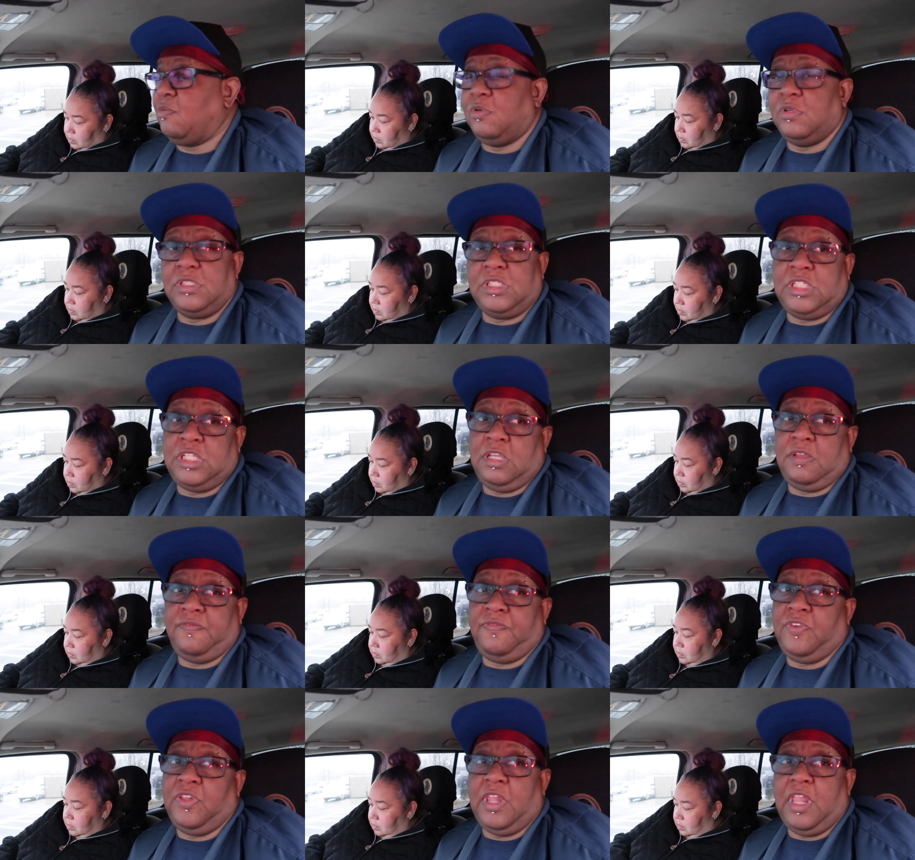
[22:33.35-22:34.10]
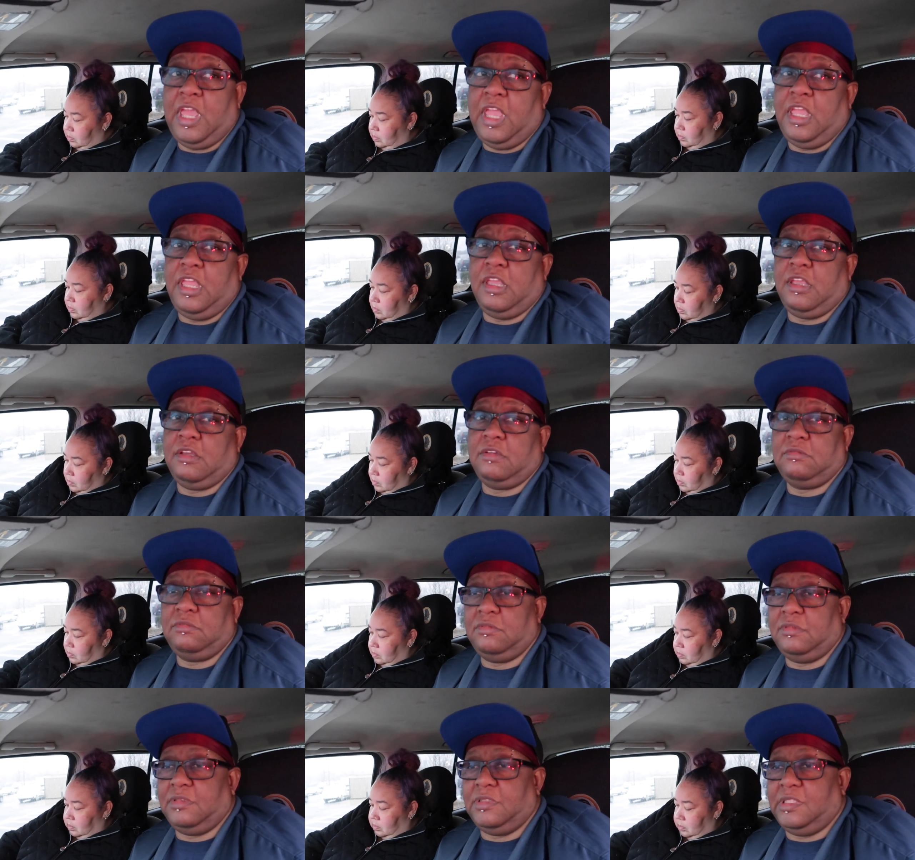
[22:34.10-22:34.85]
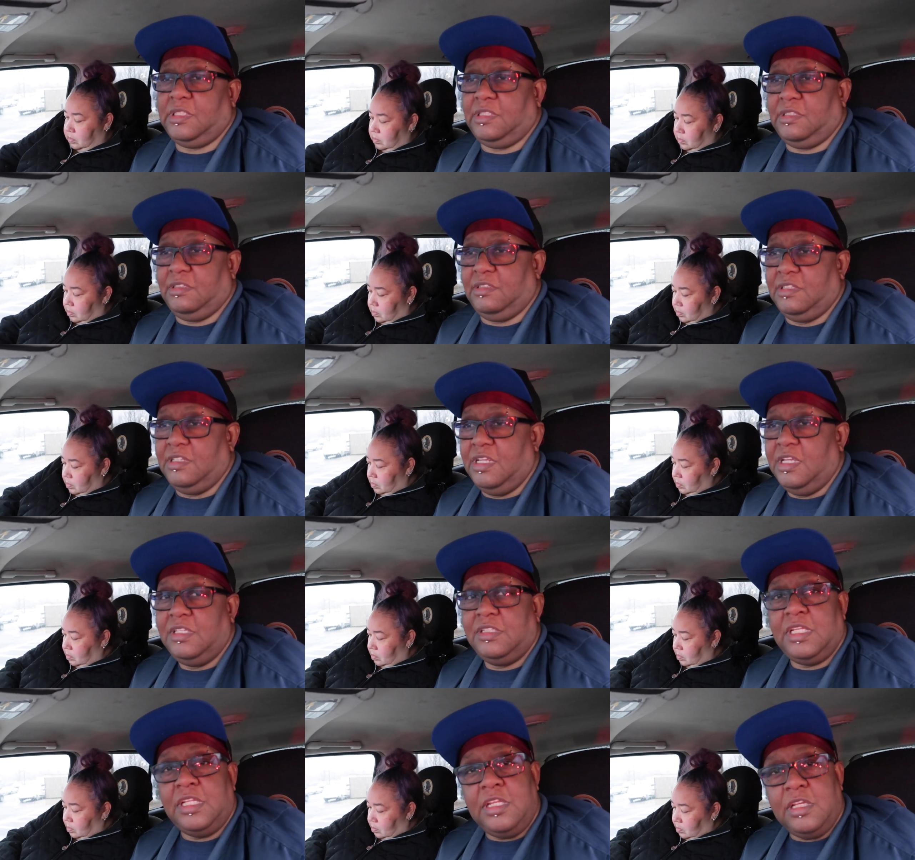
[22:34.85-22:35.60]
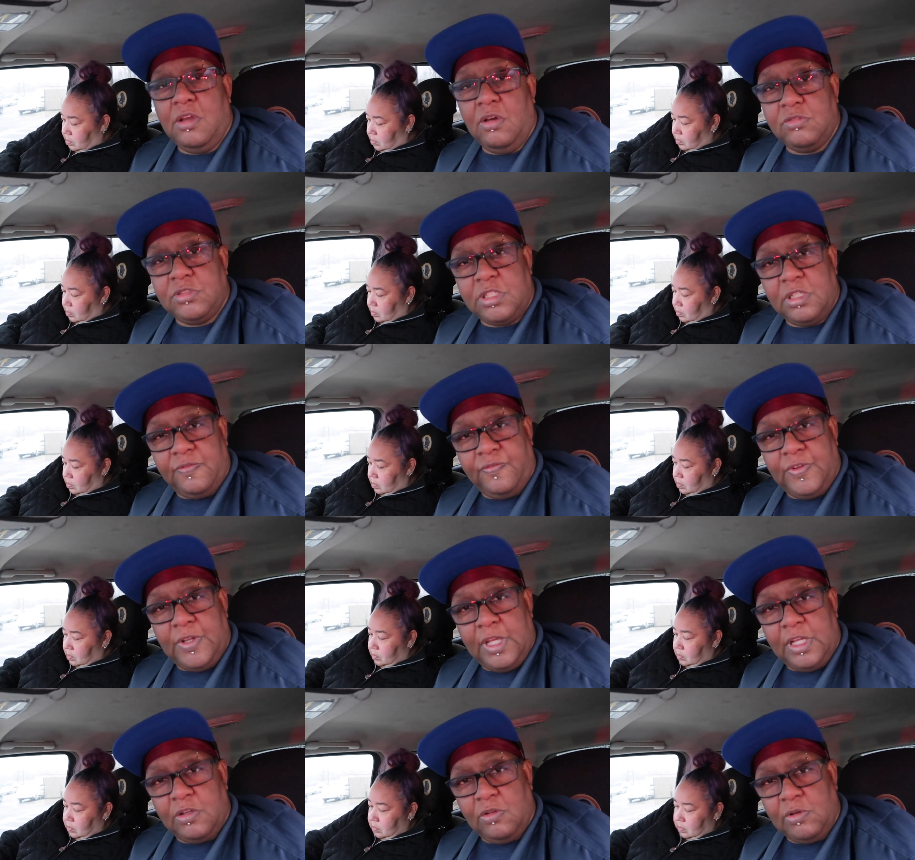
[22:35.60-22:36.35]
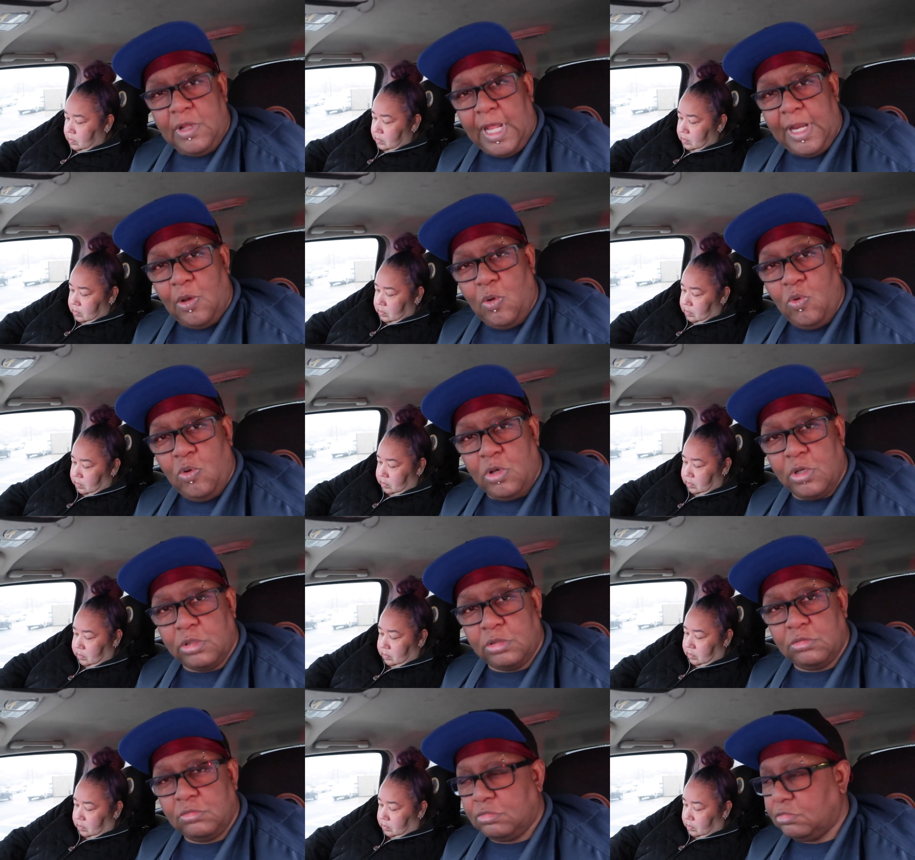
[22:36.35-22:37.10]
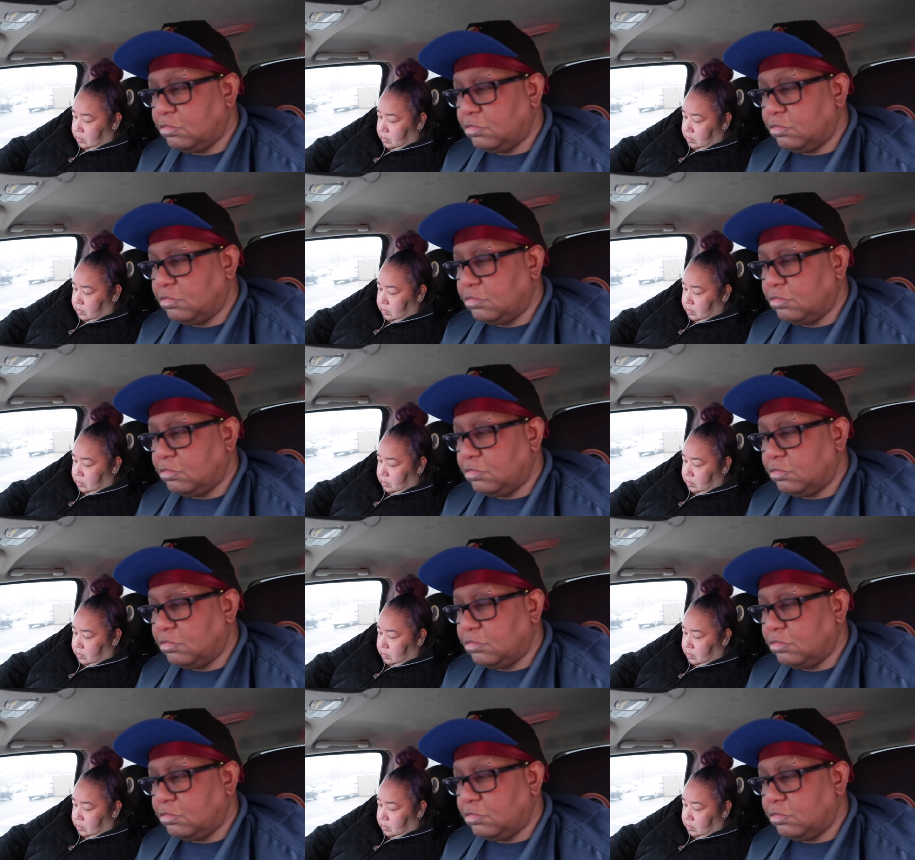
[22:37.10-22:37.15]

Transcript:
Speaker 1: I want Chick-fil-A. Then he go Chick-fil-A and don't know how to order.